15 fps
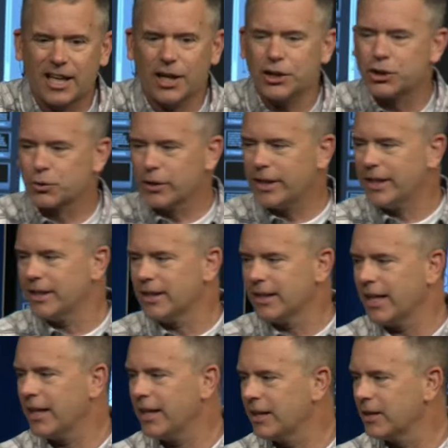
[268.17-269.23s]
country in
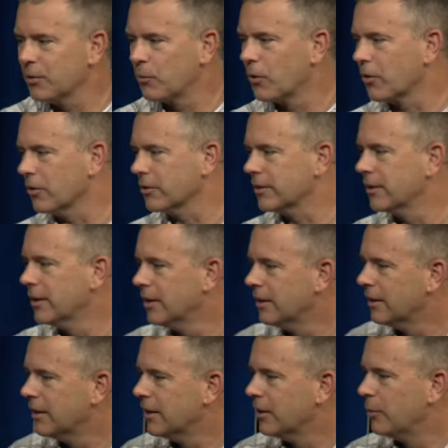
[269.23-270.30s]
the, in the world.
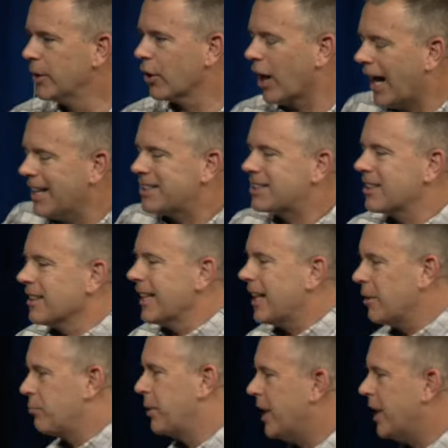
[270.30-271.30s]
We are isolated